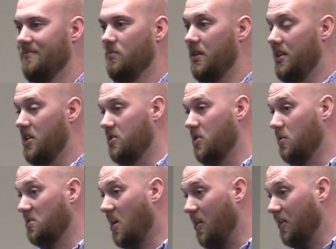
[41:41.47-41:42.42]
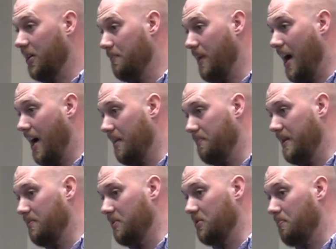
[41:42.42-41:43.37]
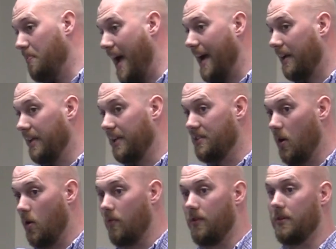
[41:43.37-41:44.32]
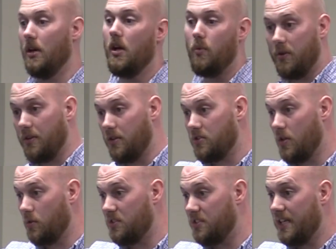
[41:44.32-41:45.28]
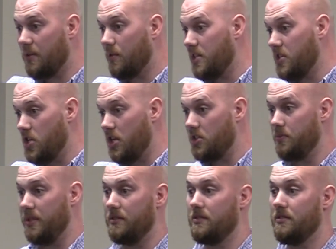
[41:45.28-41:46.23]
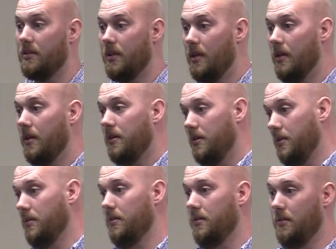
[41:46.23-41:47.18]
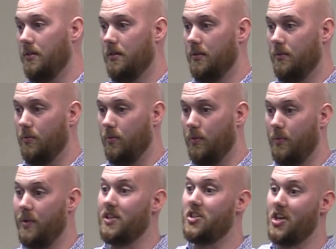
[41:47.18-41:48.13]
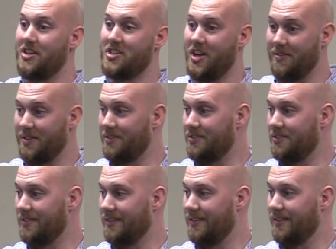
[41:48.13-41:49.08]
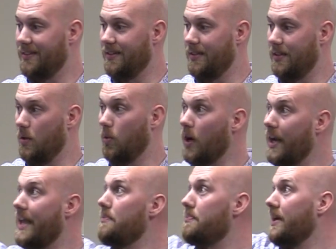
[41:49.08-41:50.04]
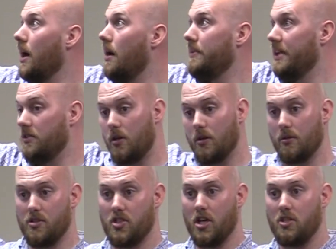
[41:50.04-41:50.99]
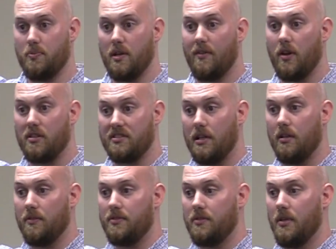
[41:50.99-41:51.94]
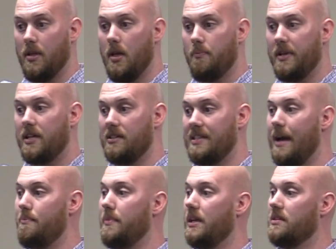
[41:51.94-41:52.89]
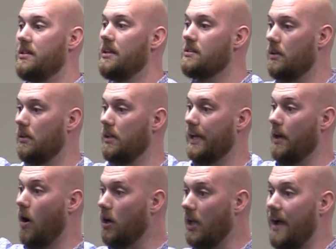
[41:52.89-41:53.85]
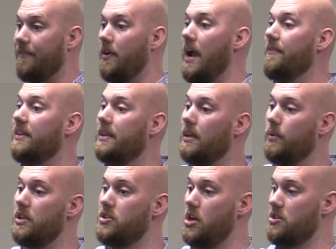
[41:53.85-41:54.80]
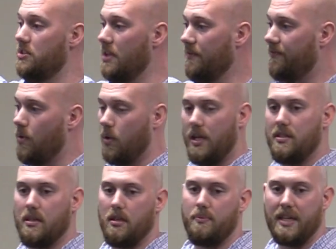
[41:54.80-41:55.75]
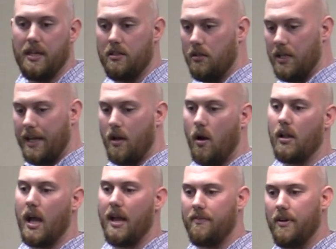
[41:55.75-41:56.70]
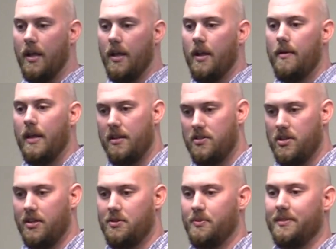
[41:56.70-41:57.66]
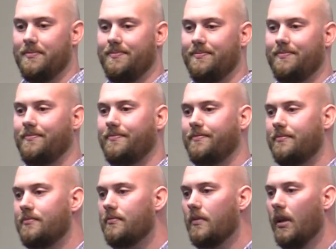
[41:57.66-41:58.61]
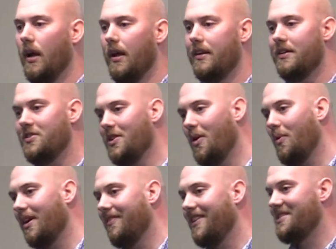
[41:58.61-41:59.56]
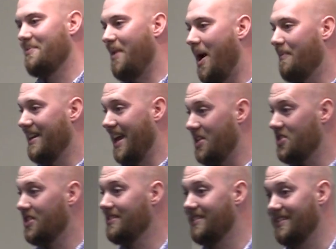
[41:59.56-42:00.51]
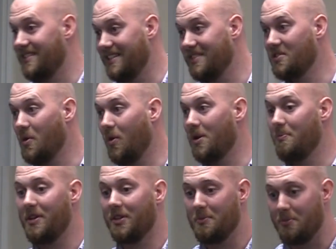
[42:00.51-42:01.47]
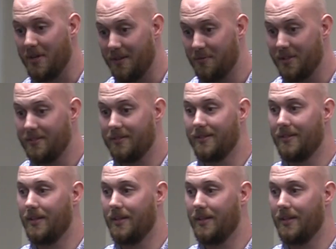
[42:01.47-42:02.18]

Where there's no talking behind people's back, it's over. Where there's no secret judgments. When we judge others, we're heaping up eternal judgment of ourselves. Because that means he's going to look at our life. For everything we judge them for, he's going to begin to look at our life in judgment. Did you know one of his abominations is discord among the brethren?